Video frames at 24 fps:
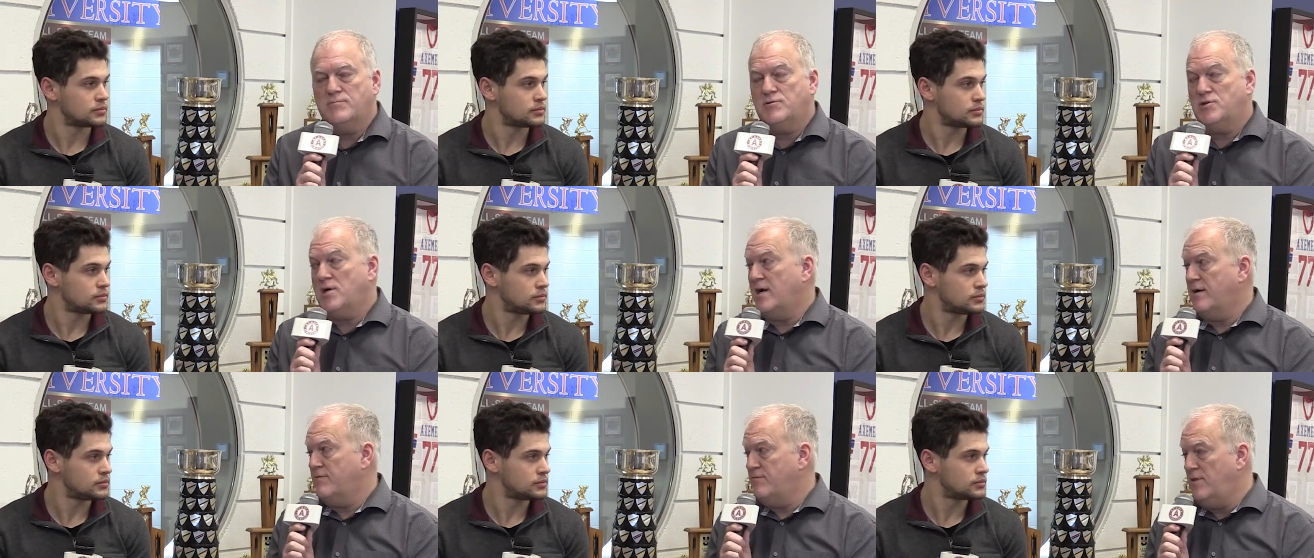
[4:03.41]

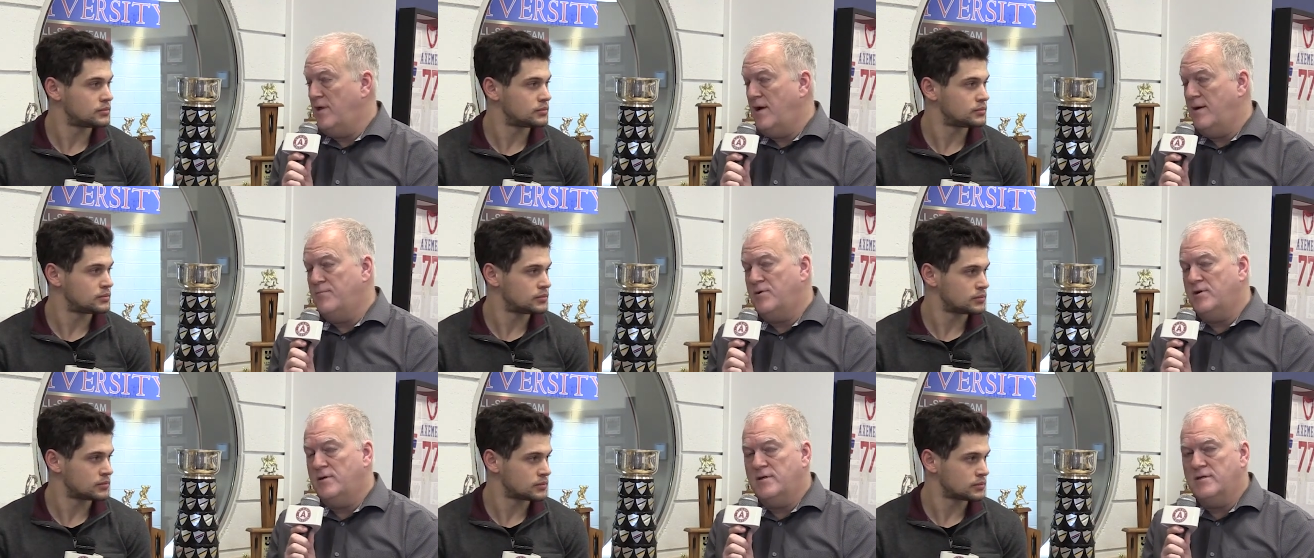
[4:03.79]
Speaker 1: Jack
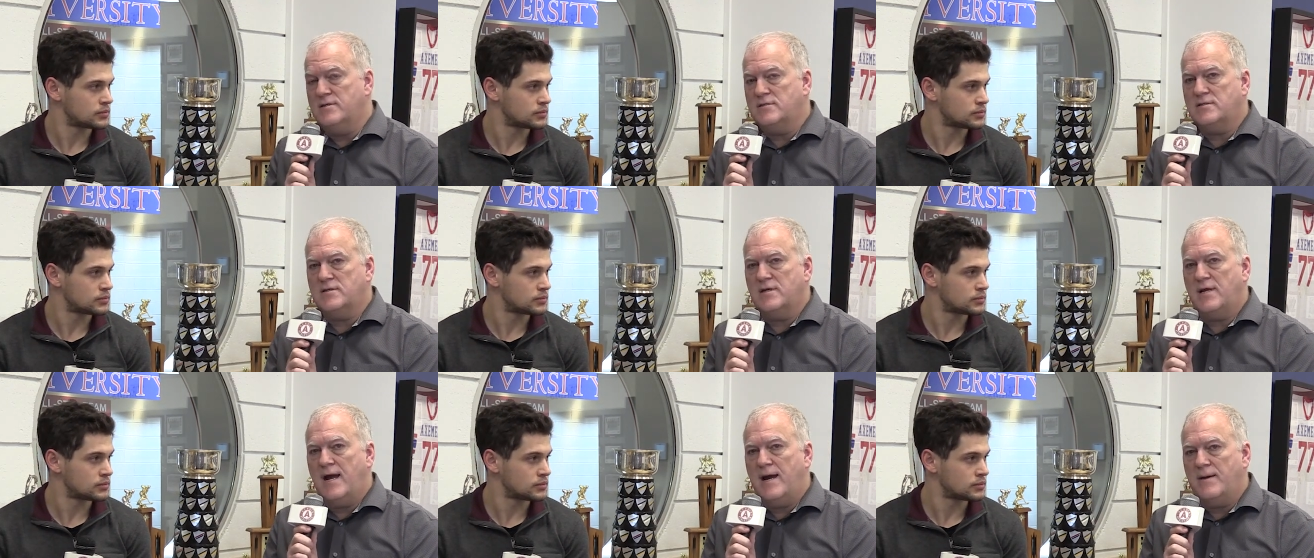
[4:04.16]
Flamin
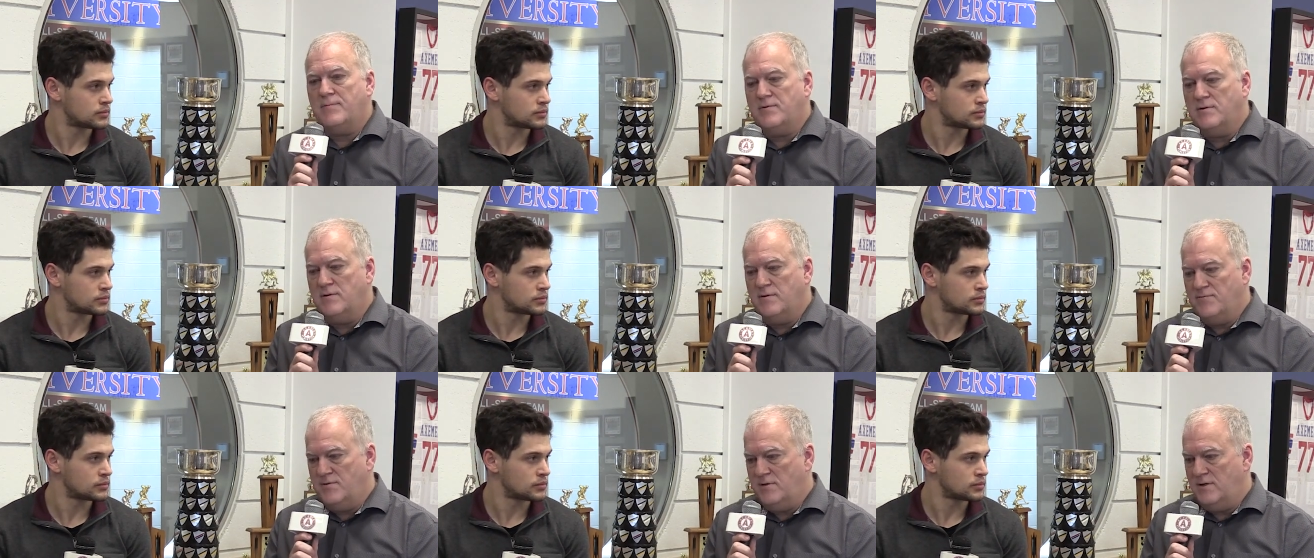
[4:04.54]
is the
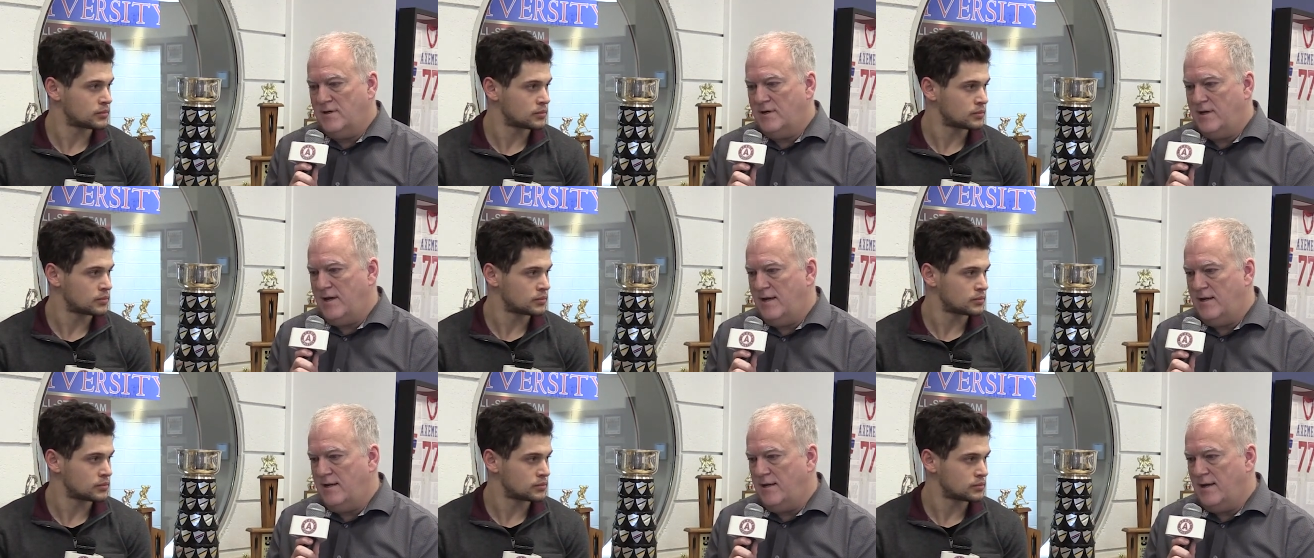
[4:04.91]
captain of the
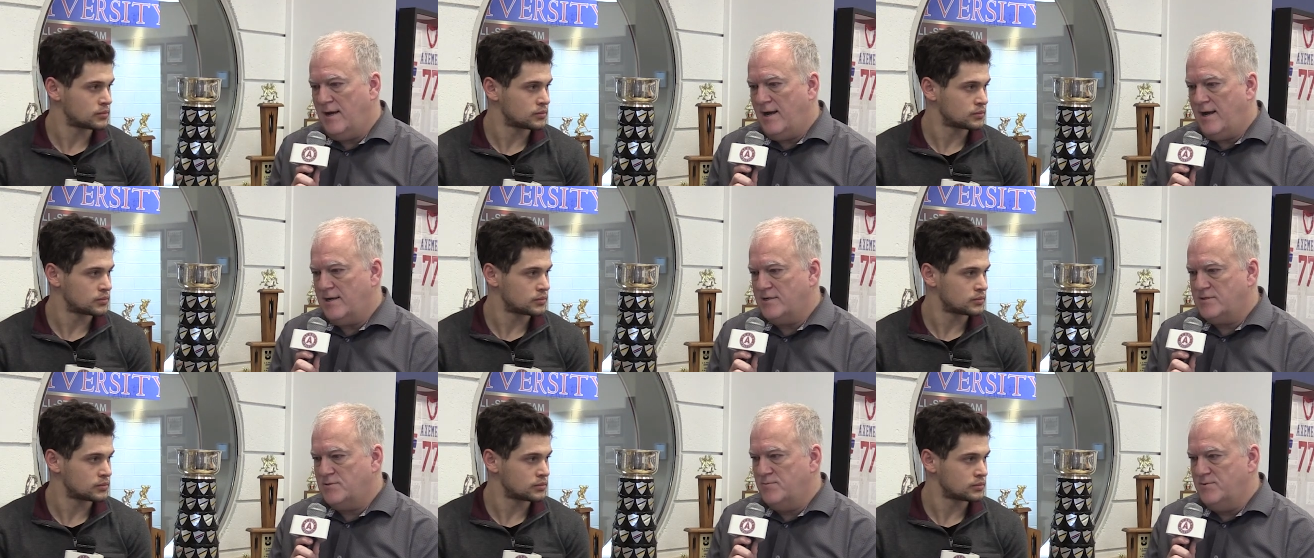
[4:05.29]
Acadia
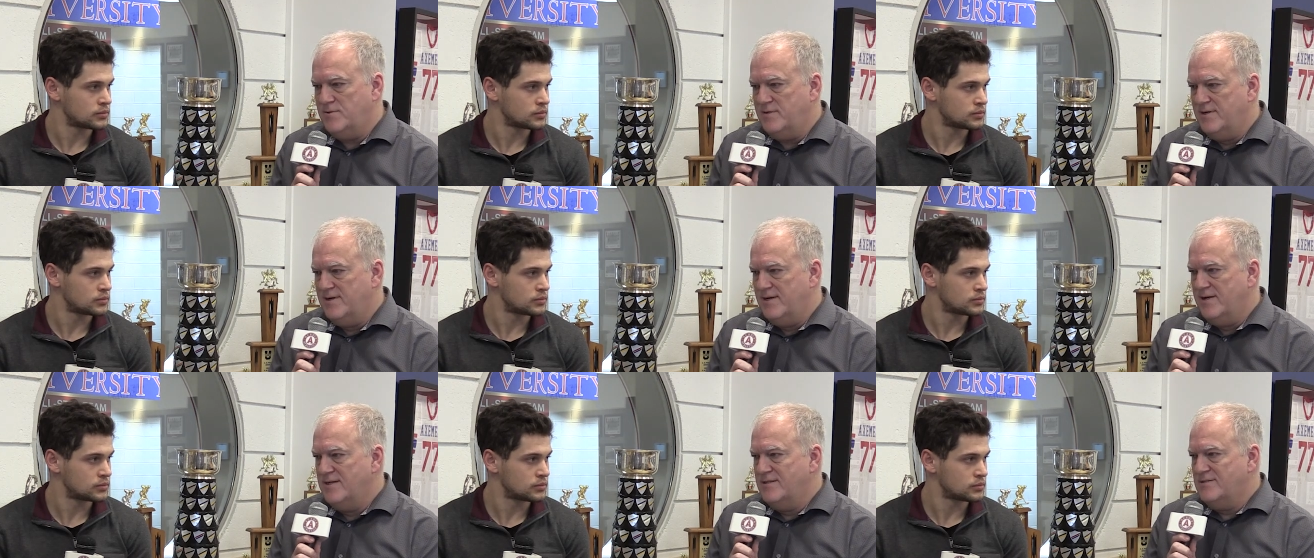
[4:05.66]
Axemen.
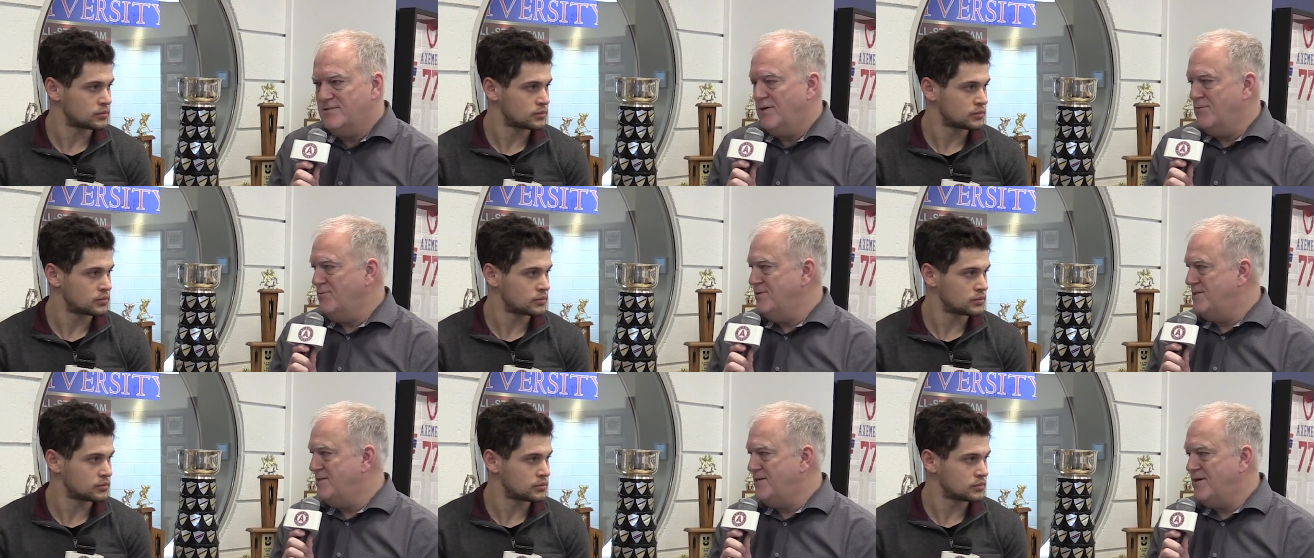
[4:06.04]
It's
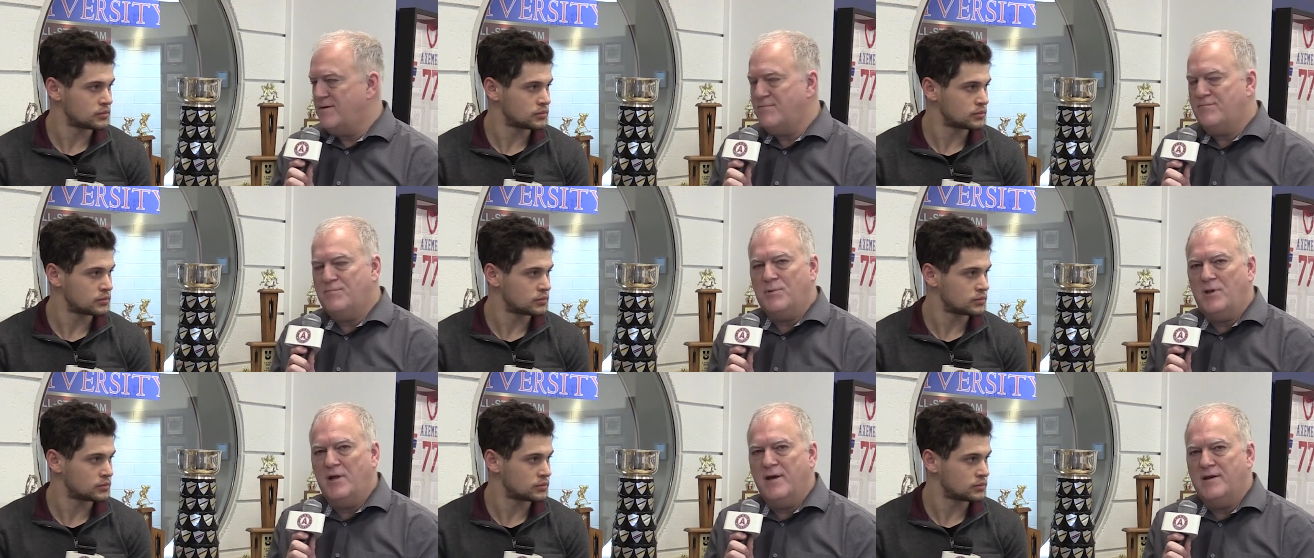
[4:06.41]
always
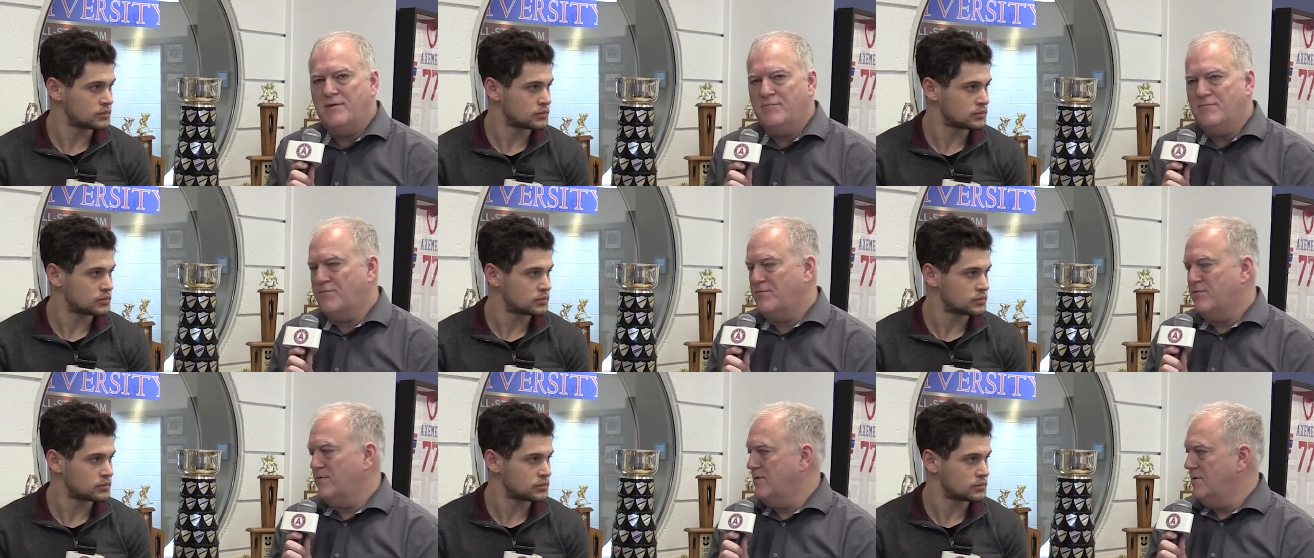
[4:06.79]
tough planning
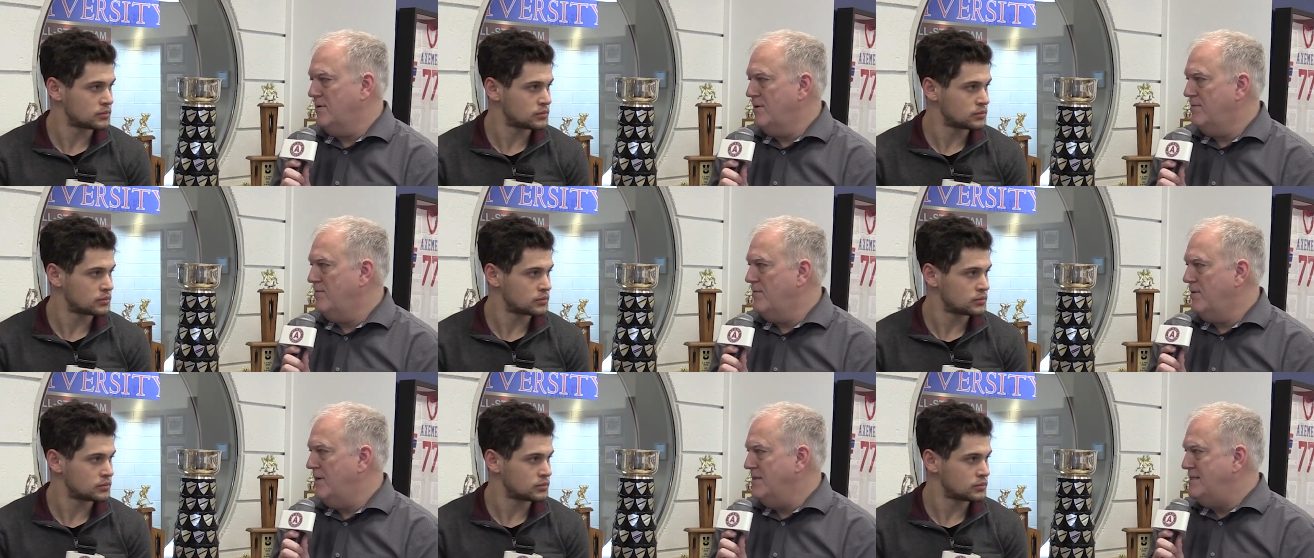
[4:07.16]
for
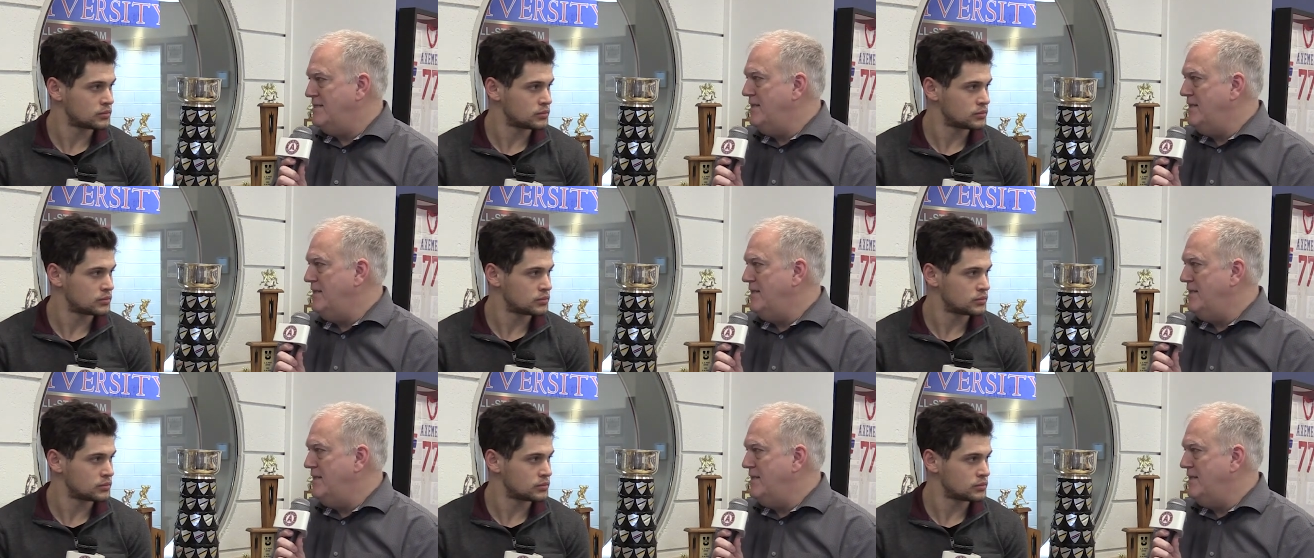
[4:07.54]
a, a,